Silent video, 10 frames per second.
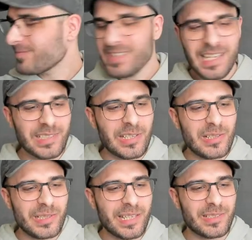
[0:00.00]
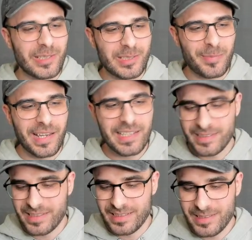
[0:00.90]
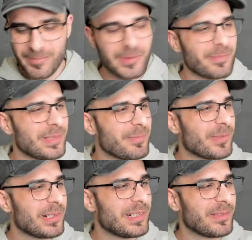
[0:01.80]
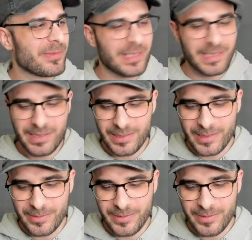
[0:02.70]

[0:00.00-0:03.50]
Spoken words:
So you're looking to expand a little more 3D stuff